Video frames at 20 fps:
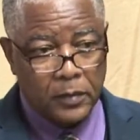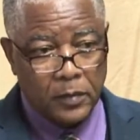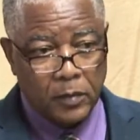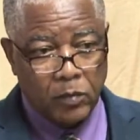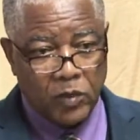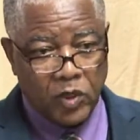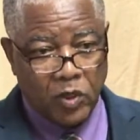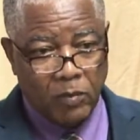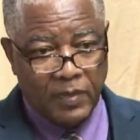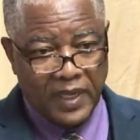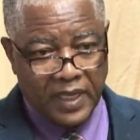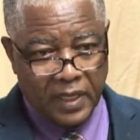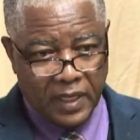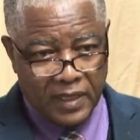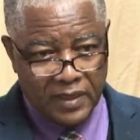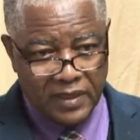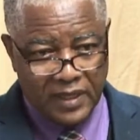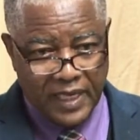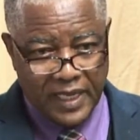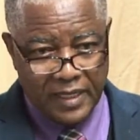without my
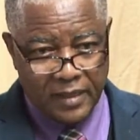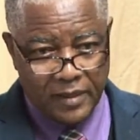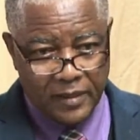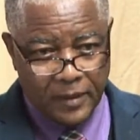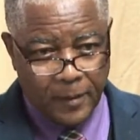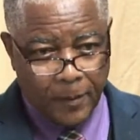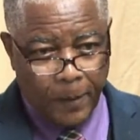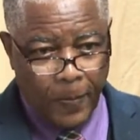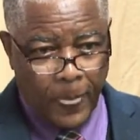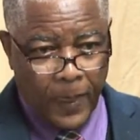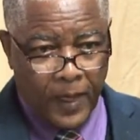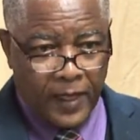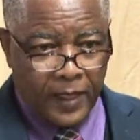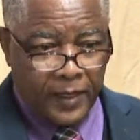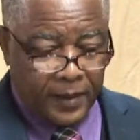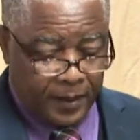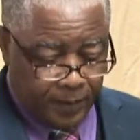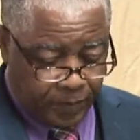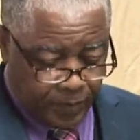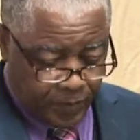consent,
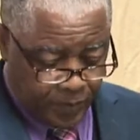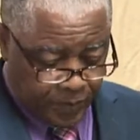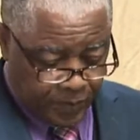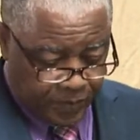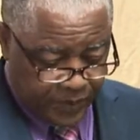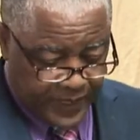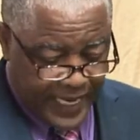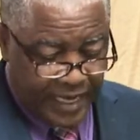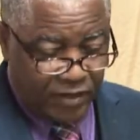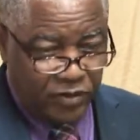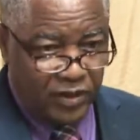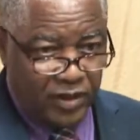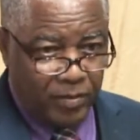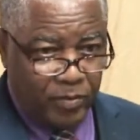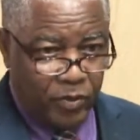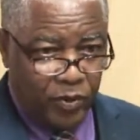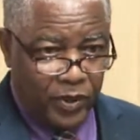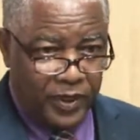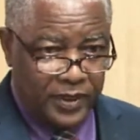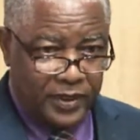statutory
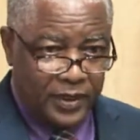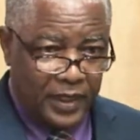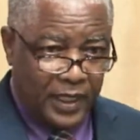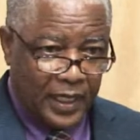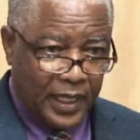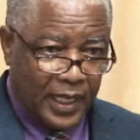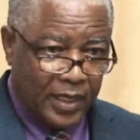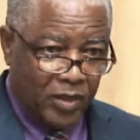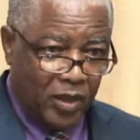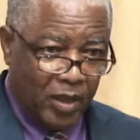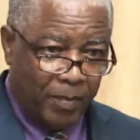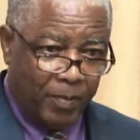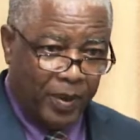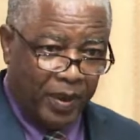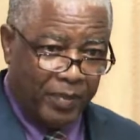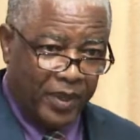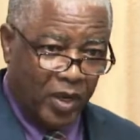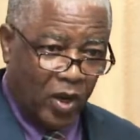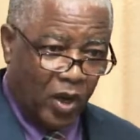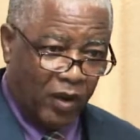boards are not
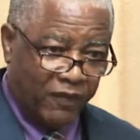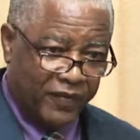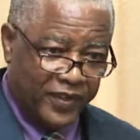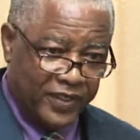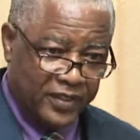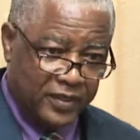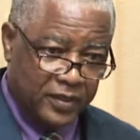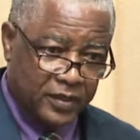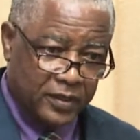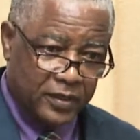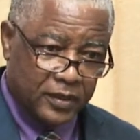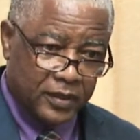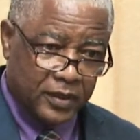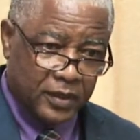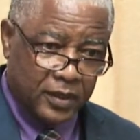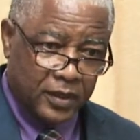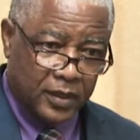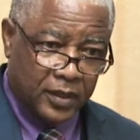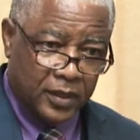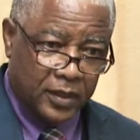public office,
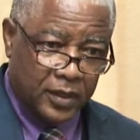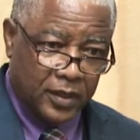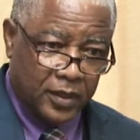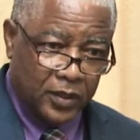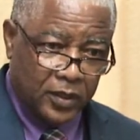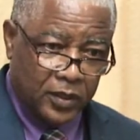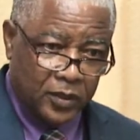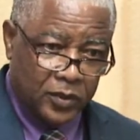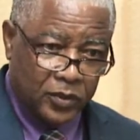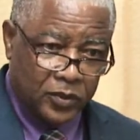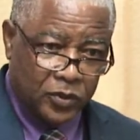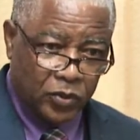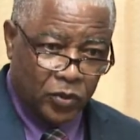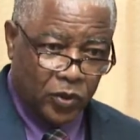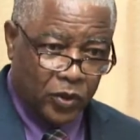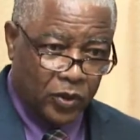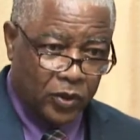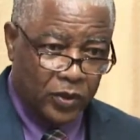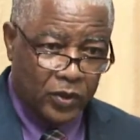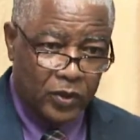so